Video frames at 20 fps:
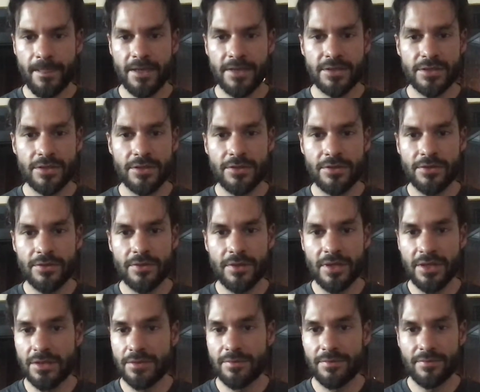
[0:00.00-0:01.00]

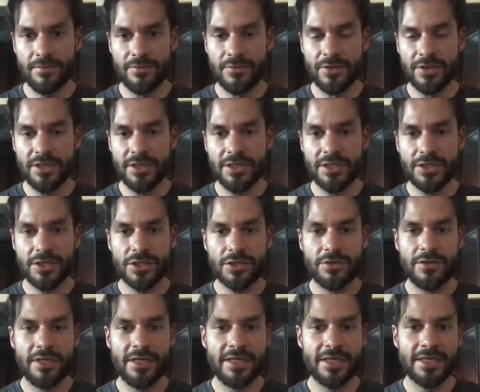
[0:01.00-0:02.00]
so really just
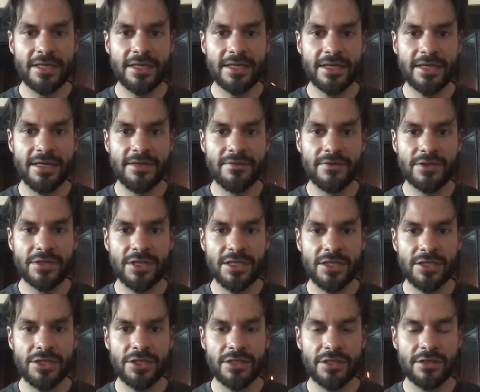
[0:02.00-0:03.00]
creating that
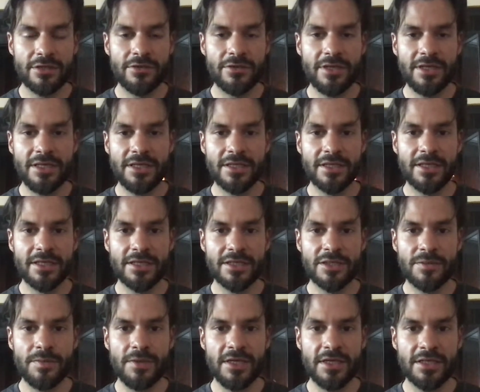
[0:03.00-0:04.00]
conversation and creating that
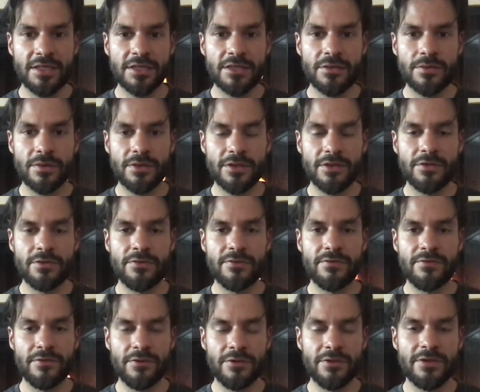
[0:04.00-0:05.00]
space to where you
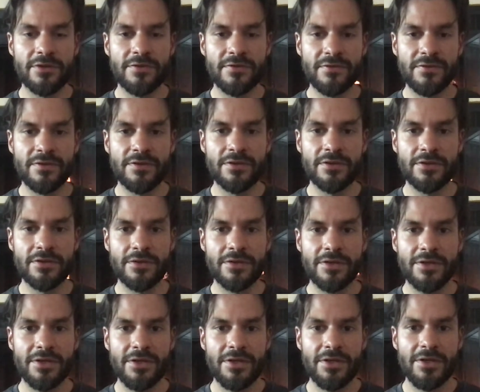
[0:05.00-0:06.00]
fully feel
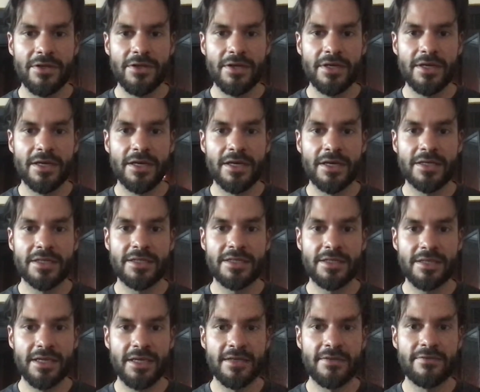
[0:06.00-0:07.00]

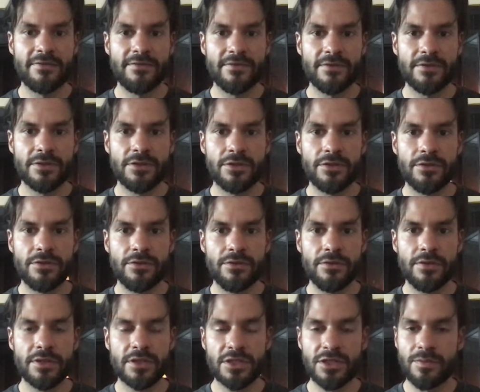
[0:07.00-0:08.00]
safe to
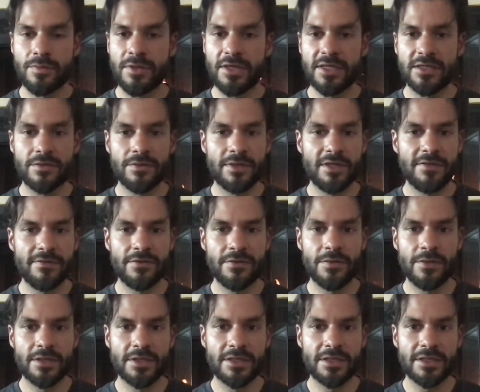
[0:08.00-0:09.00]
express whatever
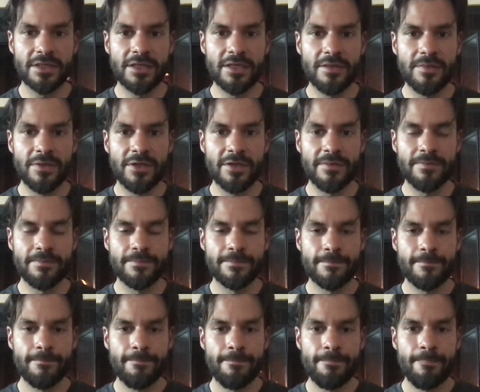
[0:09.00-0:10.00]
wants to come up.
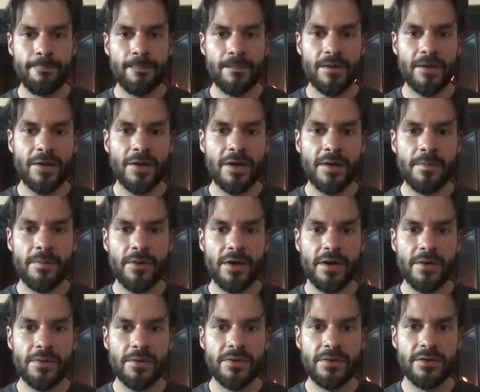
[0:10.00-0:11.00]

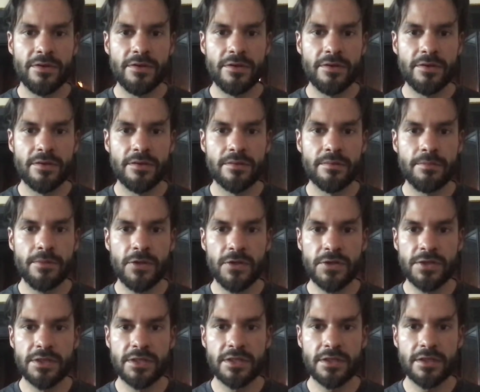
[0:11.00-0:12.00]
I will
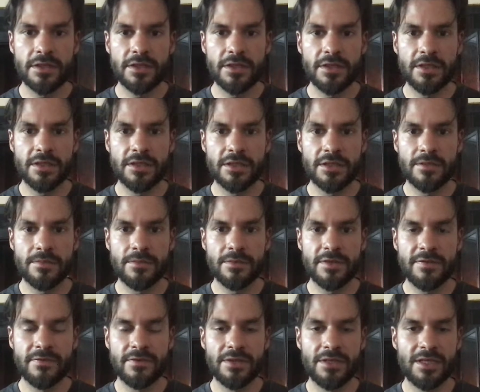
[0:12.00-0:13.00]
post some
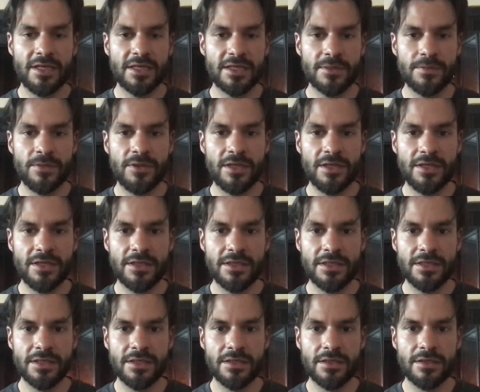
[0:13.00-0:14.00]
different dance
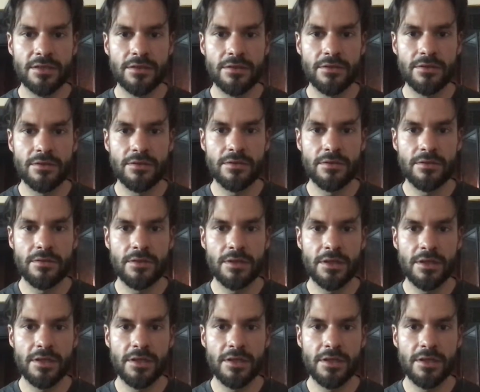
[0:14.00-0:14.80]
playlists into